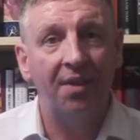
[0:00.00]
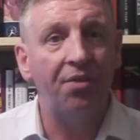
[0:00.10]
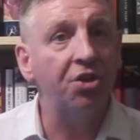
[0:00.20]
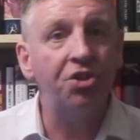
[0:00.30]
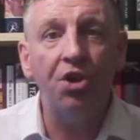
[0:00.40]

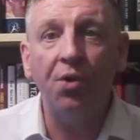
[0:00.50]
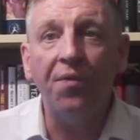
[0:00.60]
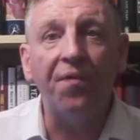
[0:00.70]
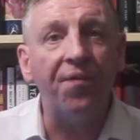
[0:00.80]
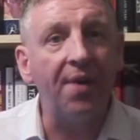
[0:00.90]
there's no
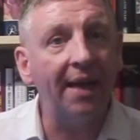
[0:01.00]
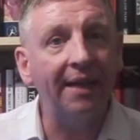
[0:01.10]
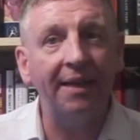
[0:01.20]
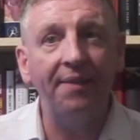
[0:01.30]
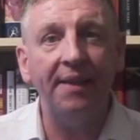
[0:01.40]

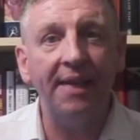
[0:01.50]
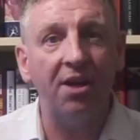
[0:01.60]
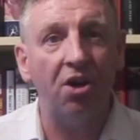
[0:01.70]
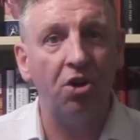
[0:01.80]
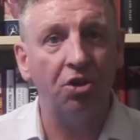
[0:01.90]
fire in their
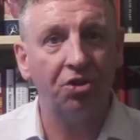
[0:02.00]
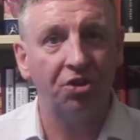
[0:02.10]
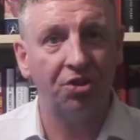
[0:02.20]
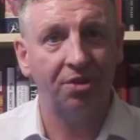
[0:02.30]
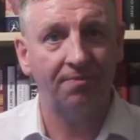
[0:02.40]

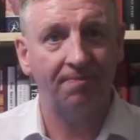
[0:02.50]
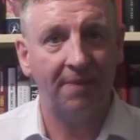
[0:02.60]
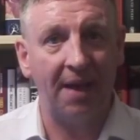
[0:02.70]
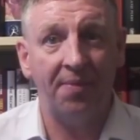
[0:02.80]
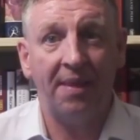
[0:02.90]
hearts.
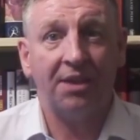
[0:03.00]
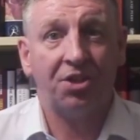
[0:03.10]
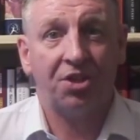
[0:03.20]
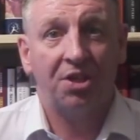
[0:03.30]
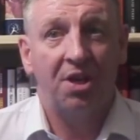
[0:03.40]
And
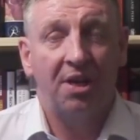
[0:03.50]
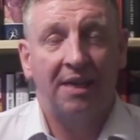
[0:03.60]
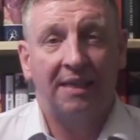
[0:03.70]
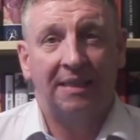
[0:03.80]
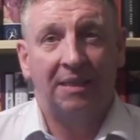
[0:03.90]
that's
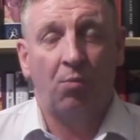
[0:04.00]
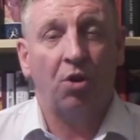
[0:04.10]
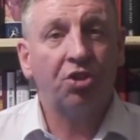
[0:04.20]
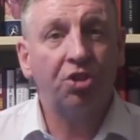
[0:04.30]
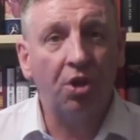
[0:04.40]

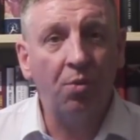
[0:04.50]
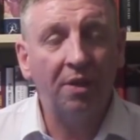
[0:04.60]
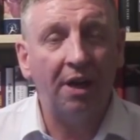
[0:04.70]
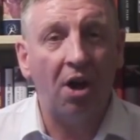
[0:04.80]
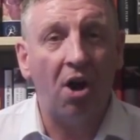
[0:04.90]
what's
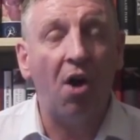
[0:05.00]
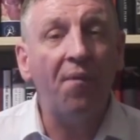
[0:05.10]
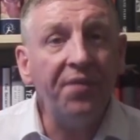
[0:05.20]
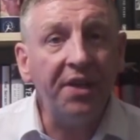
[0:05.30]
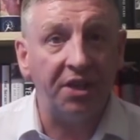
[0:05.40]
so
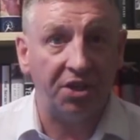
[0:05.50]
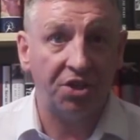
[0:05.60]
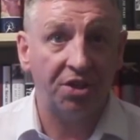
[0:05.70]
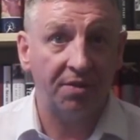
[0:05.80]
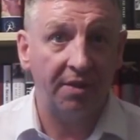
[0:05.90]

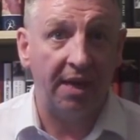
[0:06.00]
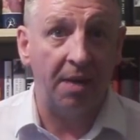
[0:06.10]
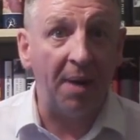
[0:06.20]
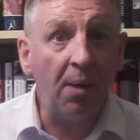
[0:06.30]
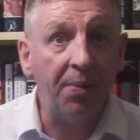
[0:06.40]
obvious
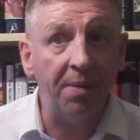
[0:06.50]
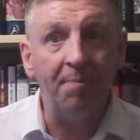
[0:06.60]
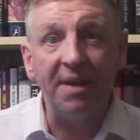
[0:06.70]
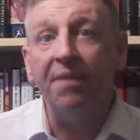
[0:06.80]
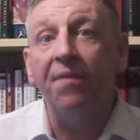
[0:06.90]
about them
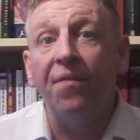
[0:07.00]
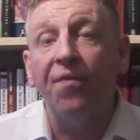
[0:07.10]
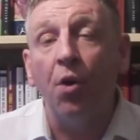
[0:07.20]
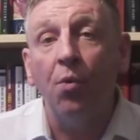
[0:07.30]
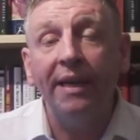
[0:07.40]
being
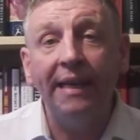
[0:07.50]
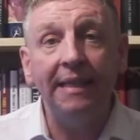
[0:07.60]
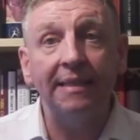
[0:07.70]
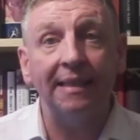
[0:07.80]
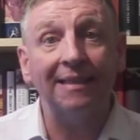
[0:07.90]

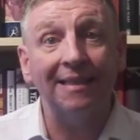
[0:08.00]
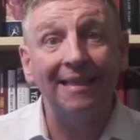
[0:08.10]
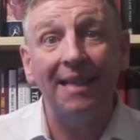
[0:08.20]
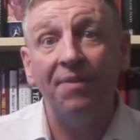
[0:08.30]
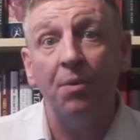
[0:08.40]
phonies, that
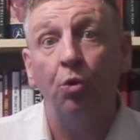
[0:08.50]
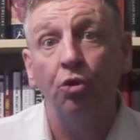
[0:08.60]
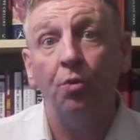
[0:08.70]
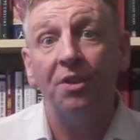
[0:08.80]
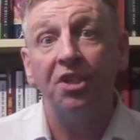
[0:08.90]
Stevie
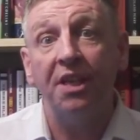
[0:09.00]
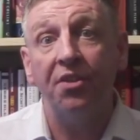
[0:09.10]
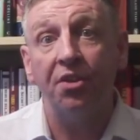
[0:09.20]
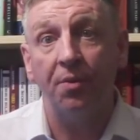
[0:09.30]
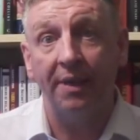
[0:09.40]
Wonder would see
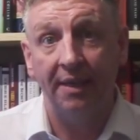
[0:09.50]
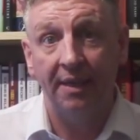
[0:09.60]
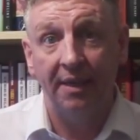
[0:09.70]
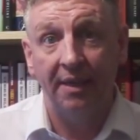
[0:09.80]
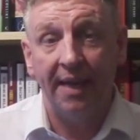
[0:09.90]
through it.
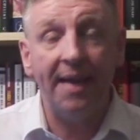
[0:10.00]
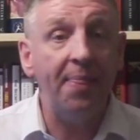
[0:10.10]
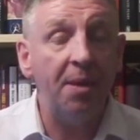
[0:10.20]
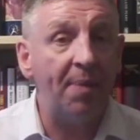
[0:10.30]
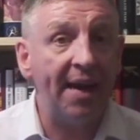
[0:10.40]

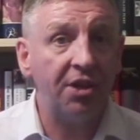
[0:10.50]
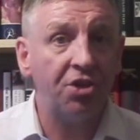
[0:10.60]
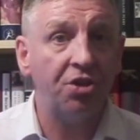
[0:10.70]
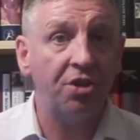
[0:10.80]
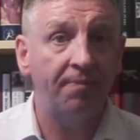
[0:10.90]
In the
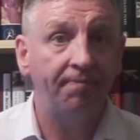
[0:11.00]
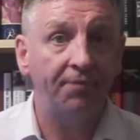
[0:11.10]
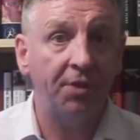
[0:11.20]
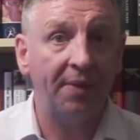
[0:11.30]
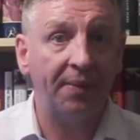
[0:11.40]
past,
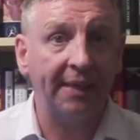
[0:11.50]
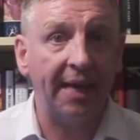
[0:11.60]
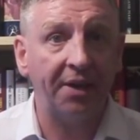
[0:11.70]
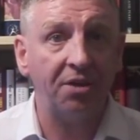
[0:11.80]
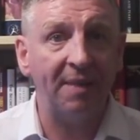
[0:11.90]
you had the
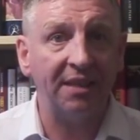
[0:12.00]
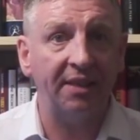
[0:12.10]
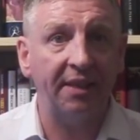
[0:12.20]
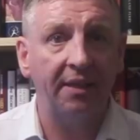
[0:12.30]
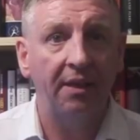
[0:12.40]

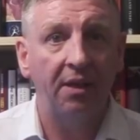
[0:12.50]
charismatic